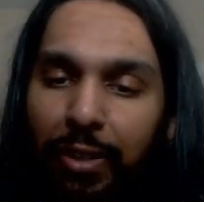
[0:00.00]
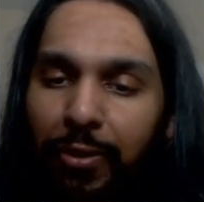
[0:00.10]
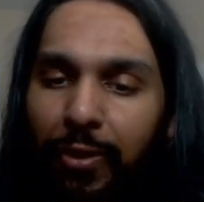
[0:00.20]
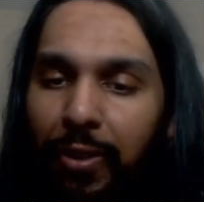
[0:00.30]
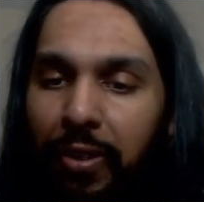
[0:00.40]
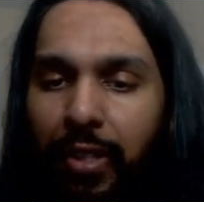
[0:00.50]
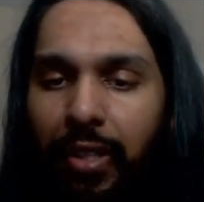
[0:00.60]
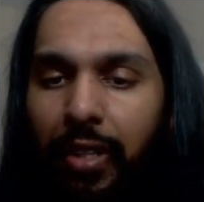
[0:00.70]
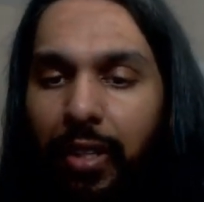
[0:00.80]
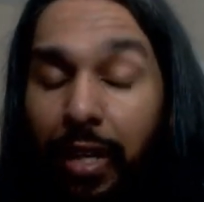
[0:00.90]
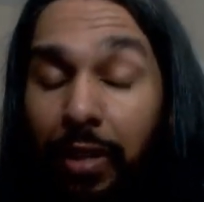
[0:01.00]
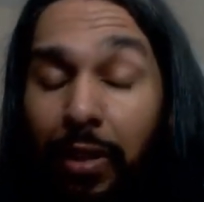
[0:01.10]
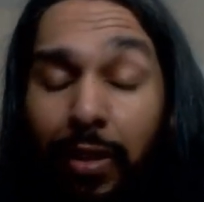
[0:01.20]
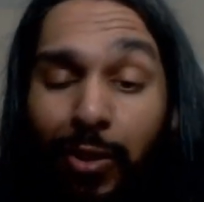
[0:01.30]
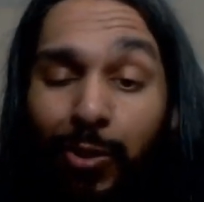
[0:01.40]
for, I
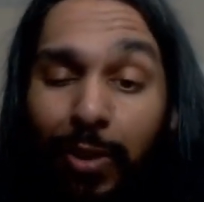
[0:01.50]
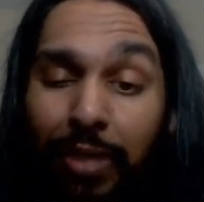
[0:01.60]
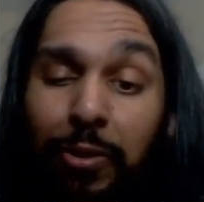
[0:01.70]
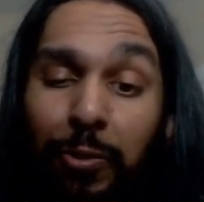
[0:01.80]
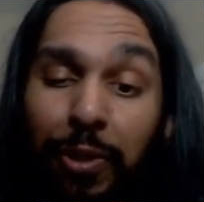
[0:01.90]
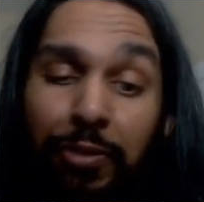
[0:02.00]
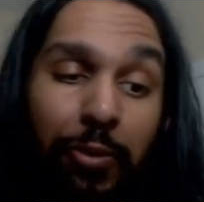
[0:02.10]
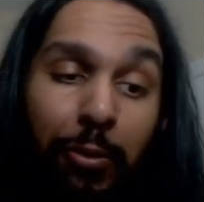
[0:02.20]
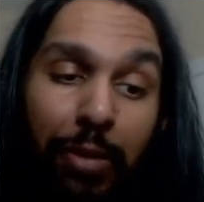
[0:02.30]
think this would even work for